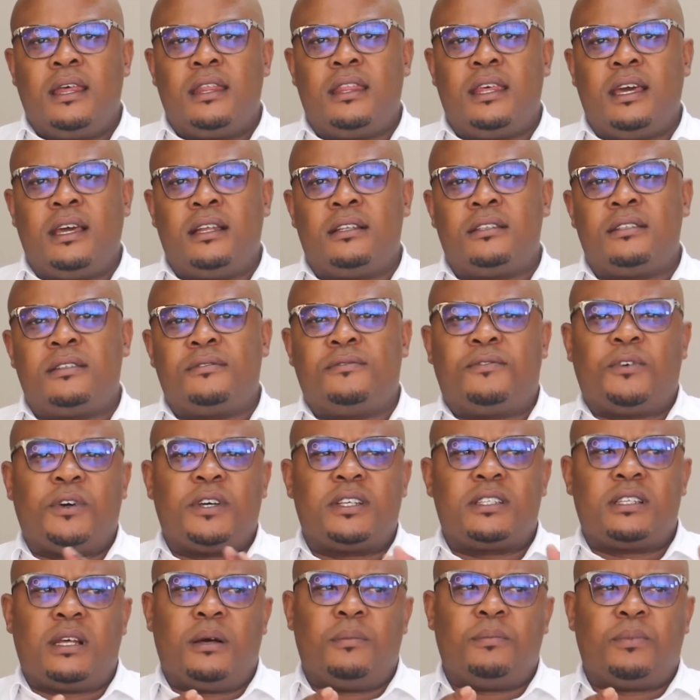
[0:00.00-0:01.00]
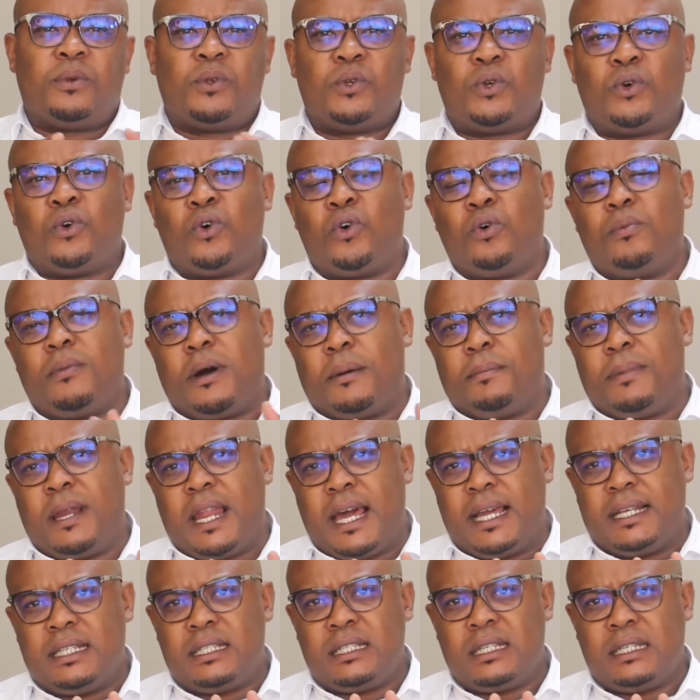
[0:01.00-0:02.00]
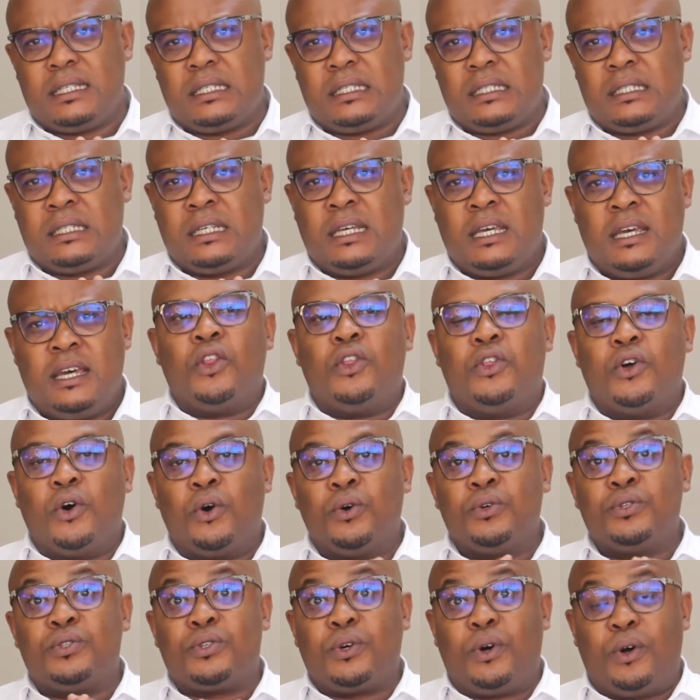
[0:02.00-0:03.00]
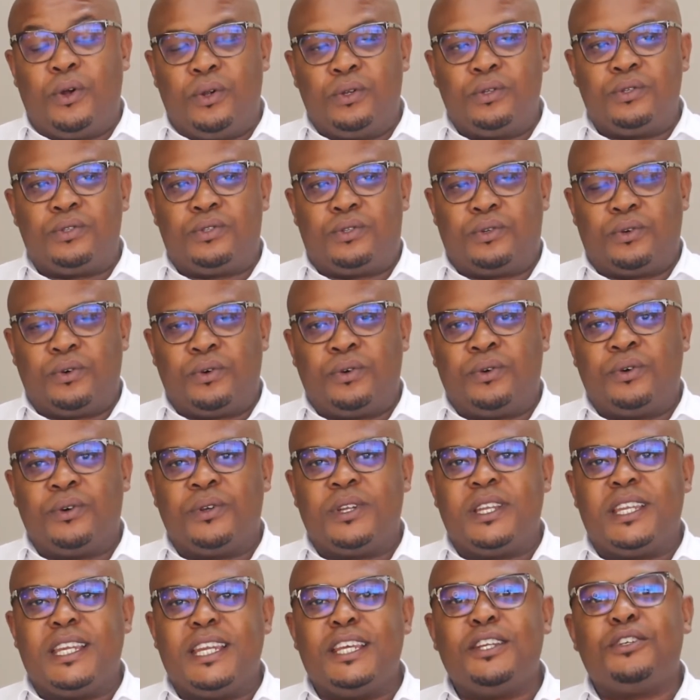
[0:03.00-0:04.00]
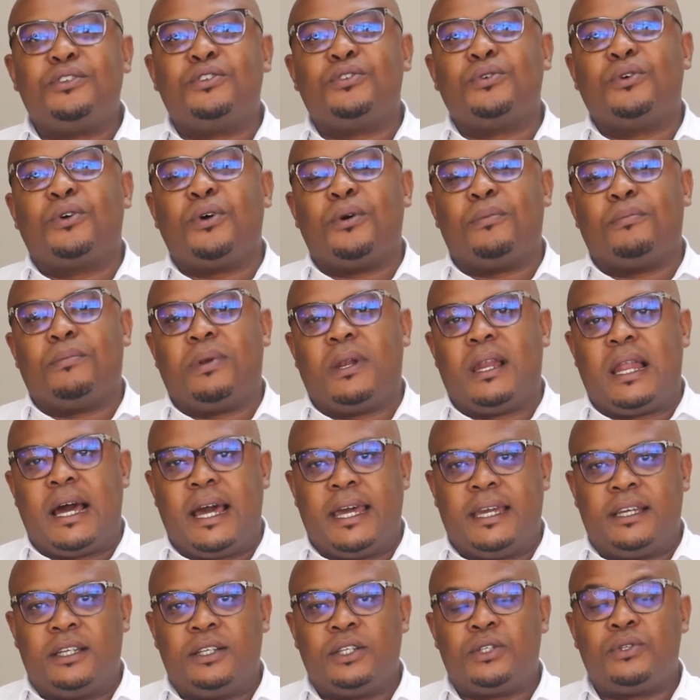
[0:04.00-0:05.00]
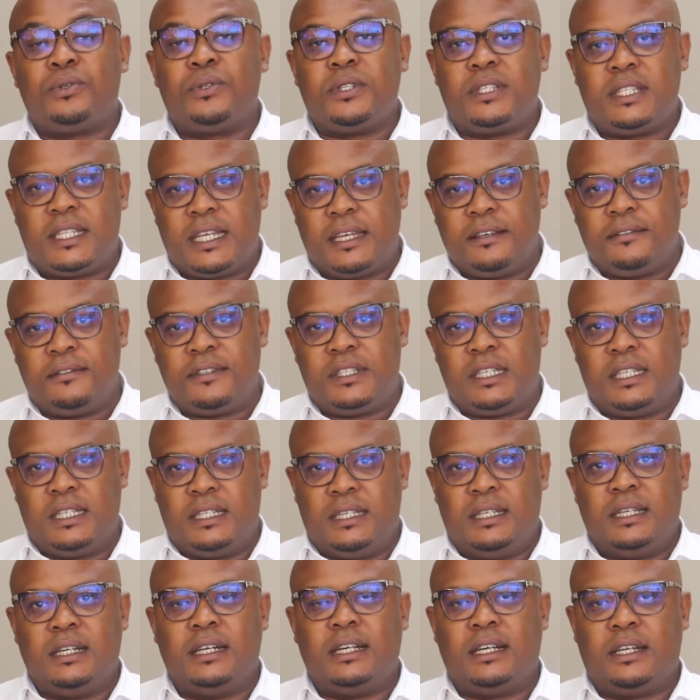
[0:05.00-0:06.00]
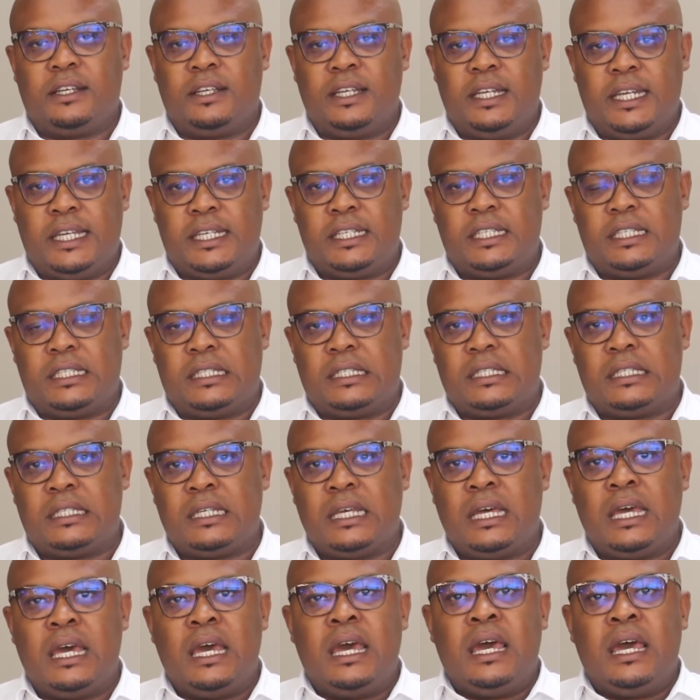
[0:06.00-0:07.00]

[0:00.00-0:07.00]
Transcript: That's, for example, your home appliances. Those also need to comply to safety regulations.